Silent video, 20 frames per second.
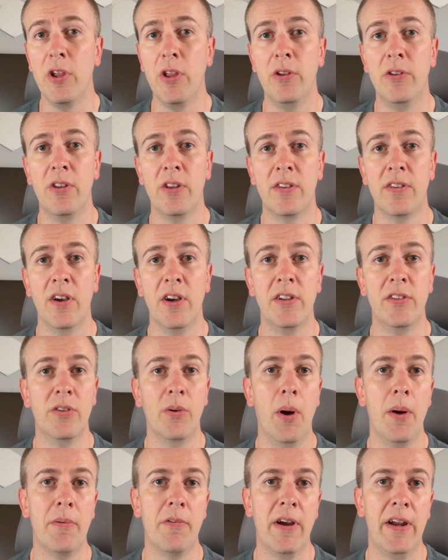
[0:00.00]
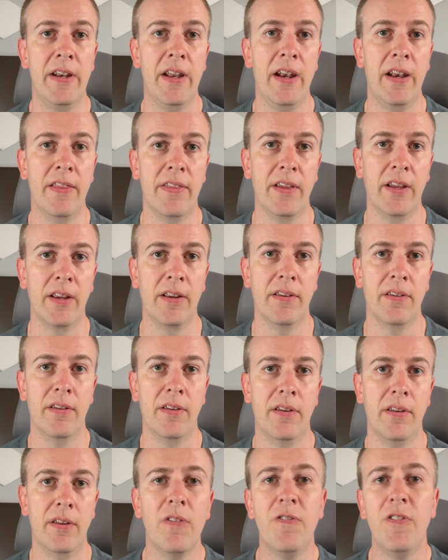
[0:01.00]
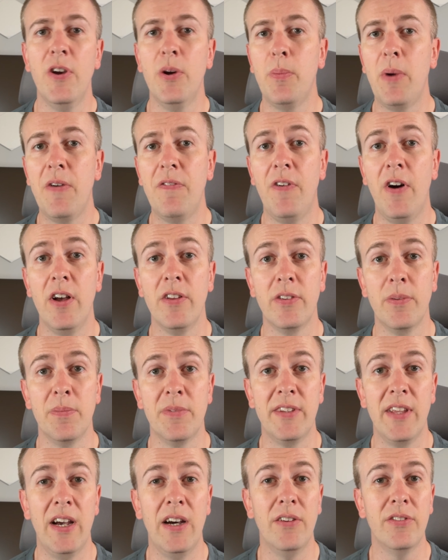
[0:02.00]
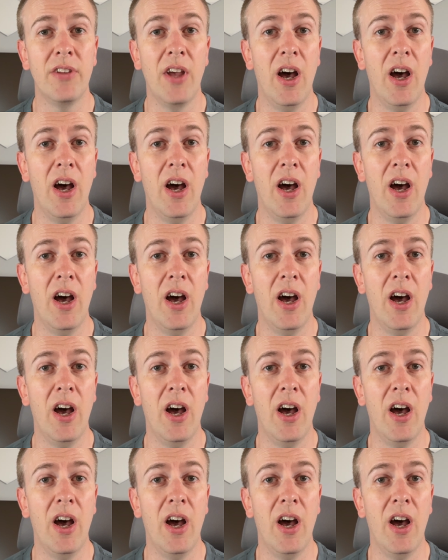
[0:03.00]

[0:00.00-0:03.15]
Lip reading: you decide to upgrade anything. The firmware files themselves